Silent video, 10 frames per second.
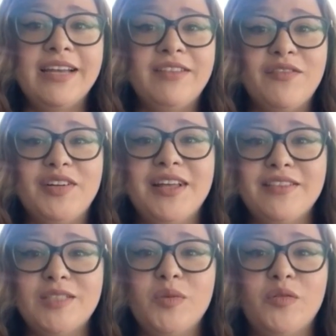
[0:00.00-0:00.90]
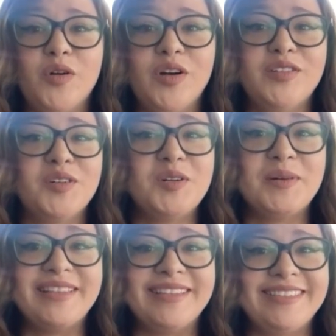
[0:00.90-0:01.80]
I've never done this before. I don't know
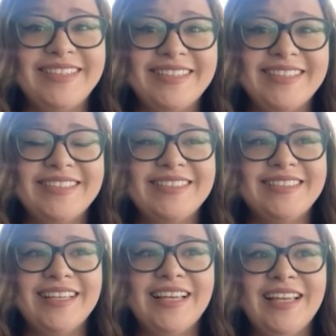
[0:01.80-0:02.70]
what this is.